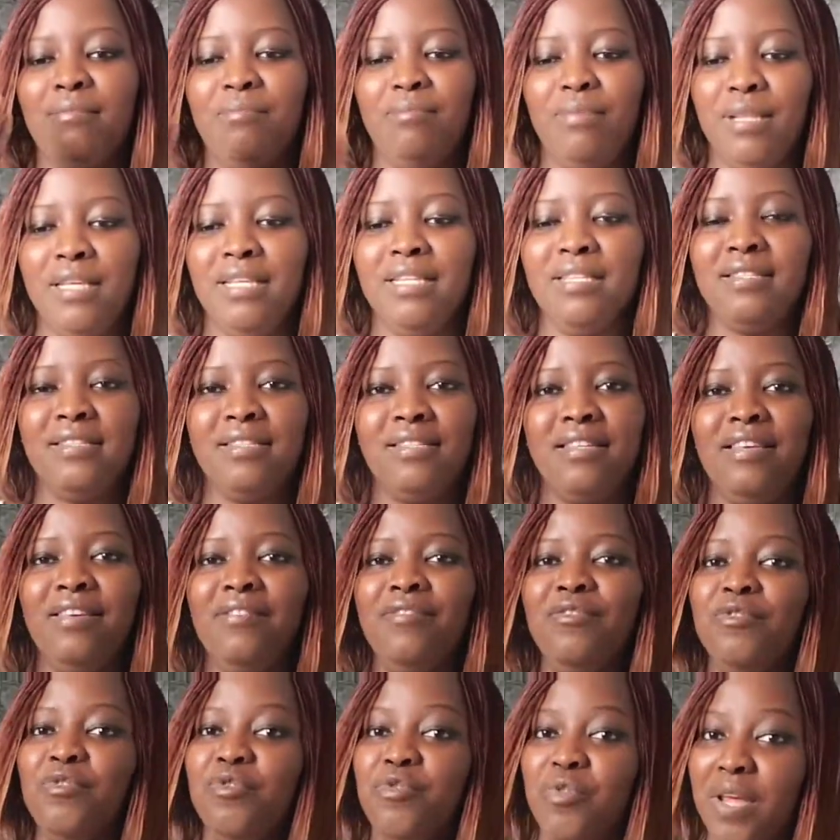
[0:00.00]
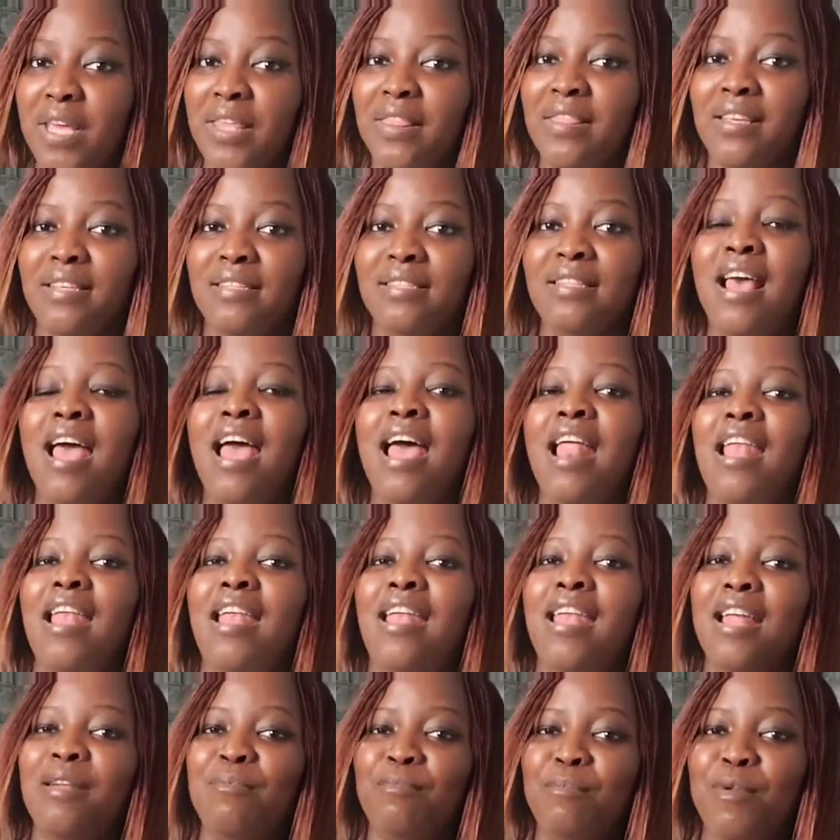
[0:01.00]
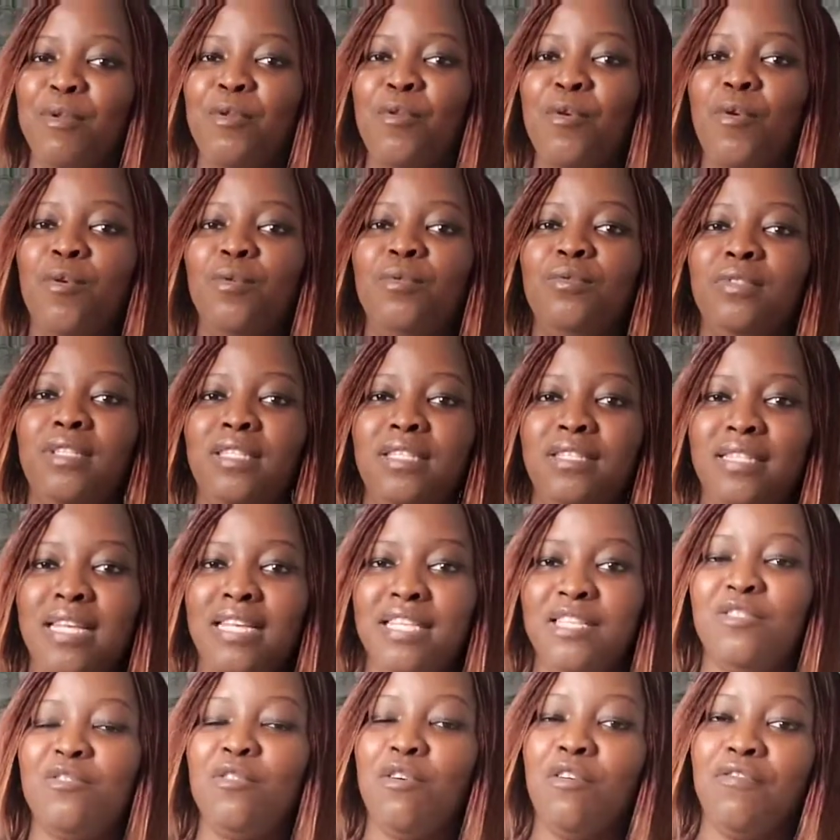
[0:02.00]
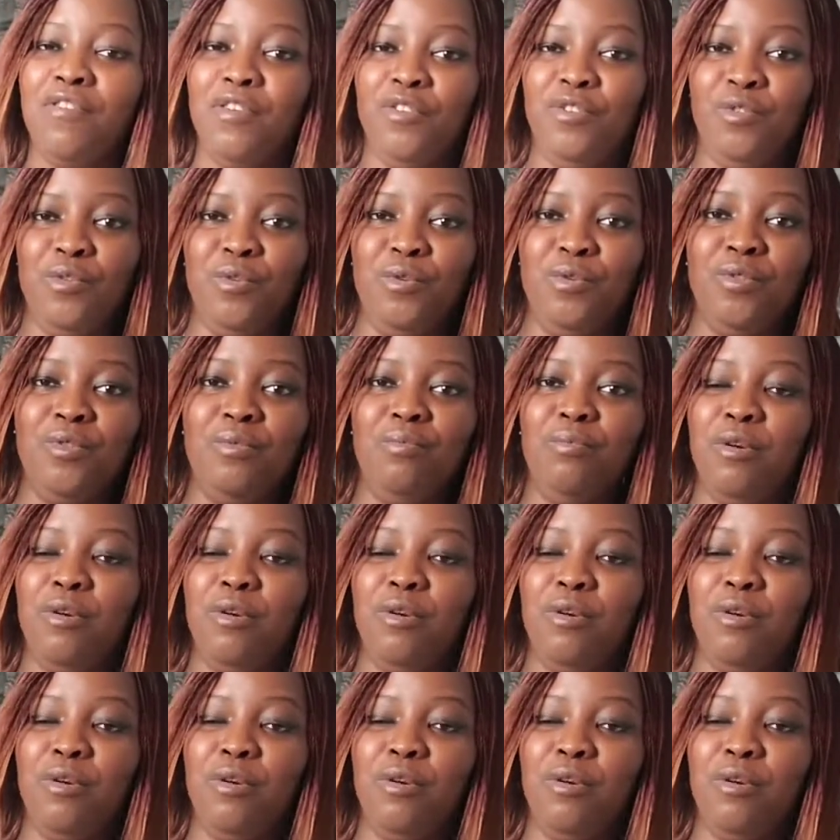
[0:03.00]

please, if you drink this, let me know the taste of the juice.